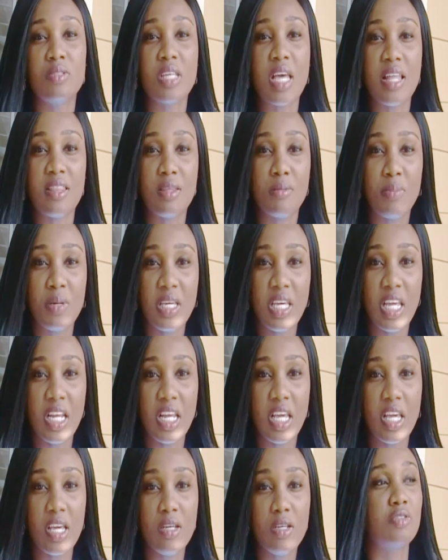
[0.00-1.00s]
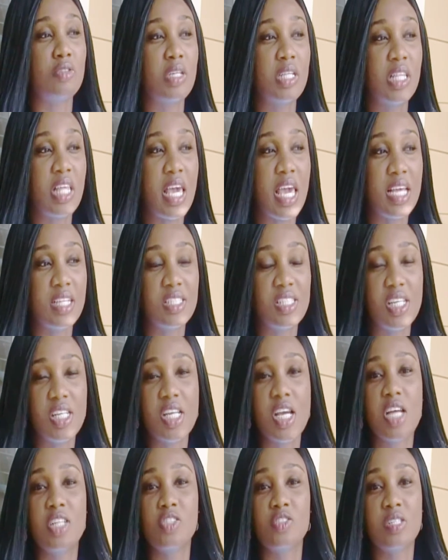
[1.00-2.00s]
at the beginning during the
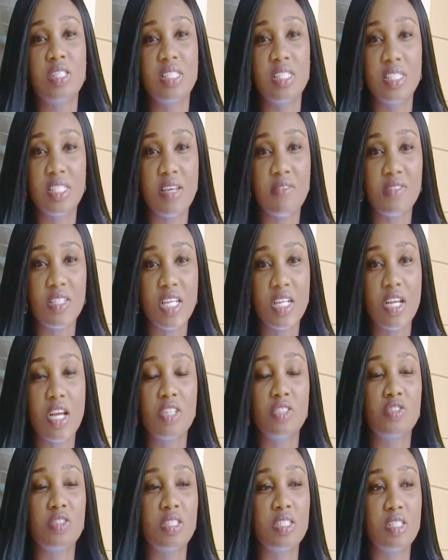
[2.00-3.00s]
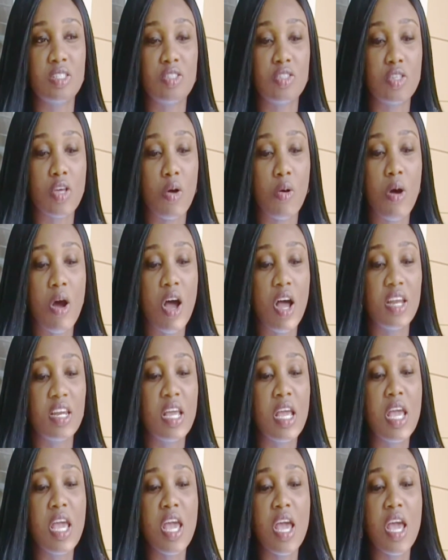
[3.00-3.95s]
1800s and 1700s and so on.